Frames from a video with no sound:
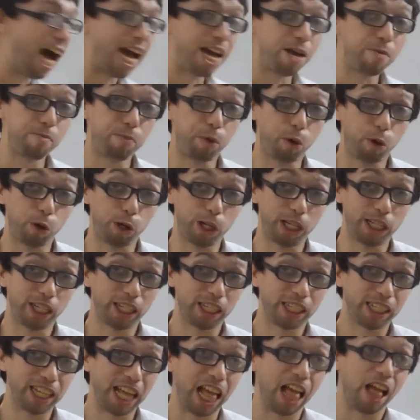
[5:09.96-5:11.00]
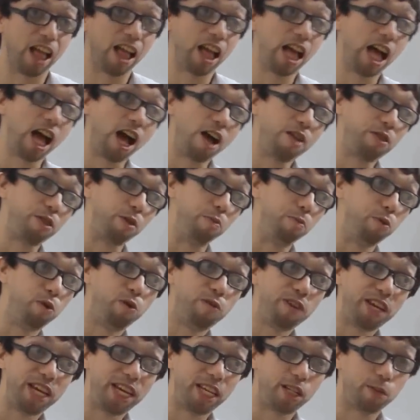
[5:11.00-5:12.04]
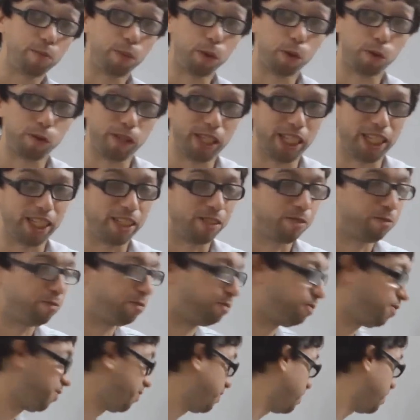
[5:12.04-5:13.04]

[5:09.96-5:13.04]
I am bored, The movie is boring.